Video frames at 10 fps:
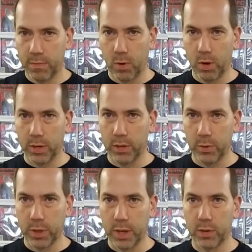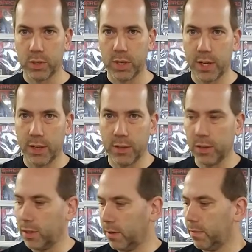$400 to
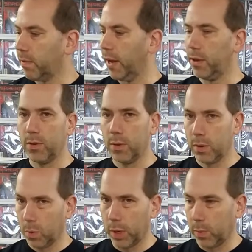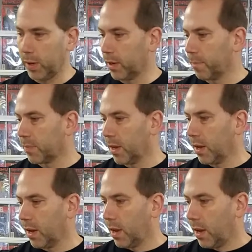$1,000 value, wink wink.
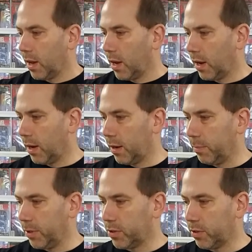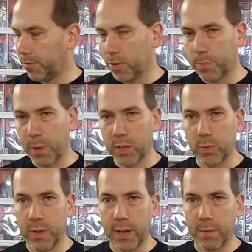This is the first box
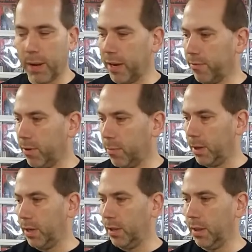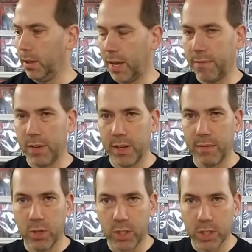we've gotten back from 11
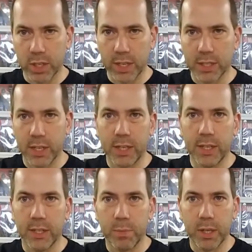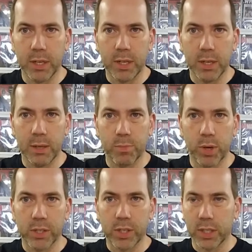invoices that I sent in to be
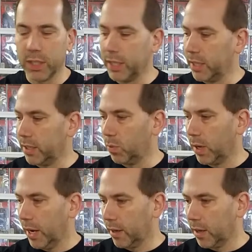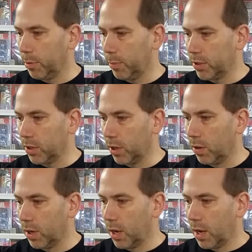pressed and cleaned and whatnot a couple months ago.